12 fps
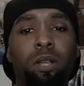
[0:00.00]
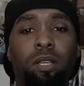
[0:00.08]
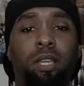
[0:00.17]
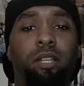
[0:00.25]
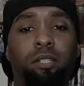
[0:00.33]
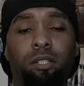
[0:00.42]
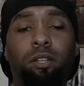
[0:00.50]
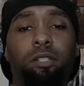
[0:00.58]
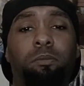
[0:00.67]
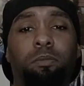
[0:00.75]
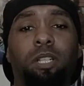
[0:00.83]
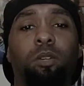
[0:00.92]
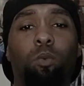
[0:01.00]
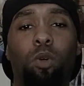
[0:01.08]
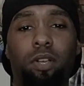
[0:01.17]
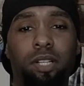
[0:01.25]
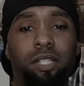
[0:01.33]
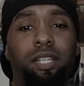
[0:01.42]
get some good
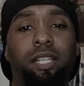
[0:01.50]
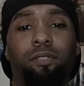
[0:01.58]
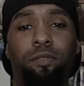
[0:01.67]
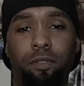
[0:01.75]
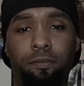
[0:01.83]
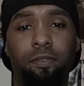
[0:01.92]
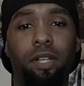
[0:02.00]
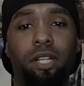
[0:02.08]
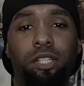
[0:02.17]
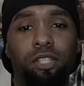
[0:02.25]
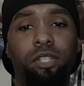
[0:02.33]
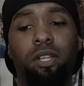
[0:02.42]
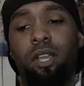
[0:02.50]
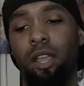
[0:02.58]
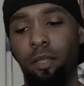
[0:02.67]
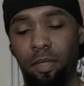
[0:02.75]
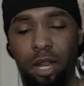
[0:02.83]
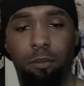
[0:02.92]
working sets for the footage,
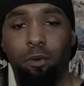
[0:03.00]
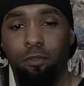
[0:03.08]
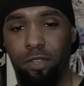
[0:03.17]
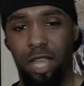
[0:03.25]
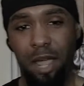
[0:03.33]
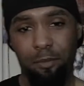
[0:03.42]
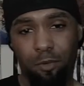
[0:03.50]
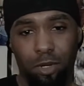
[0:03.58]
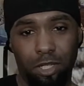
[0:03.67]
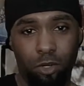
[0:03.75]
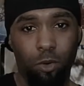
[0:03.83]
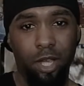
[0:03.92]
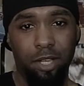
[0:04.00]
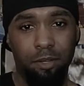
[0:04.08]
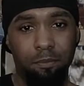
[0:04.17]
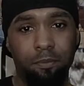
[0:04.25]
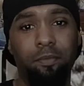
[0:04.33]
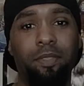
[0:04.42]
then I'll move the camera really quick,
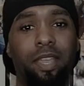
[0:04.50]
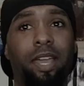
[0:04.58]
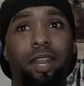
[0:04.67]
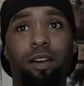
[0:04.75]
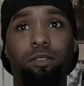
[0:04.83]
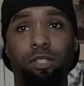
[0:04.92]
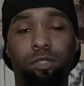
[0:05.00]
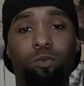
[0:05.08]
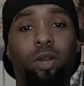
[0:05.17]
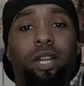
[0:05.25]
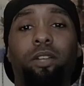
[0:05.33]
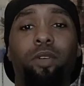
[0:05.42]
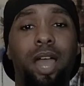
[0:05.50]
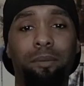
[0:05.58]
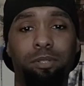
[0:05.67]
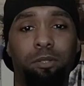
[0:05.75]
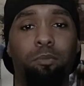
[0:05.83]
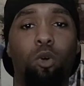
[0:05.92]
and I'll just run and
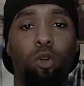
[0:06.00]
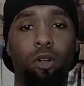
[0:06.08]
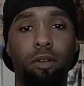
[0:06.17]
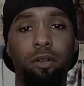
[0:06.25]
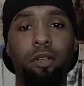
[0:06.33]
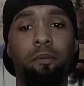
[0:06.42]
grab some more.